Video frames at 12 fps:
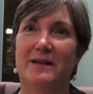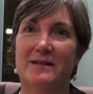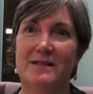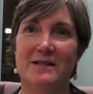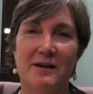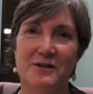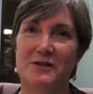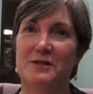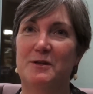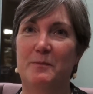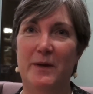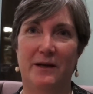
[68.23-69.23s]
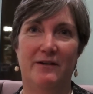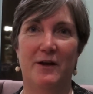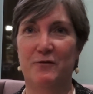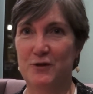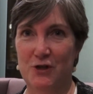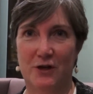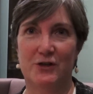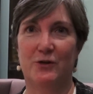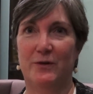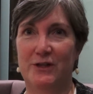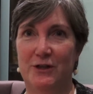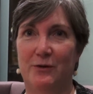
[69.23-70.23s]
It's not just a big
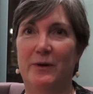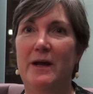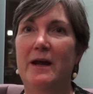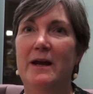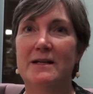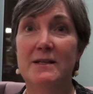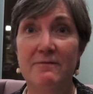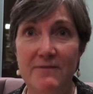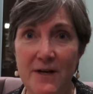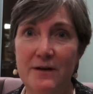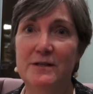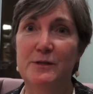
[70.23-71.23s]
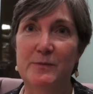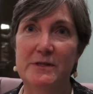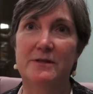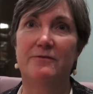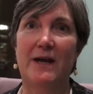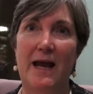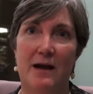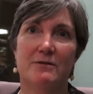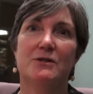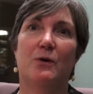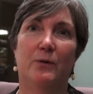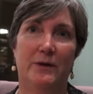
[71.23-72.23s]
infrastructure issue, it's a very specific
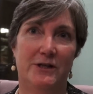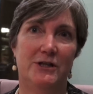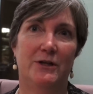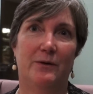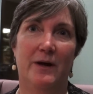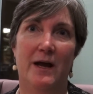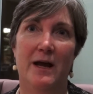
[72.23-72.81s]
household issue.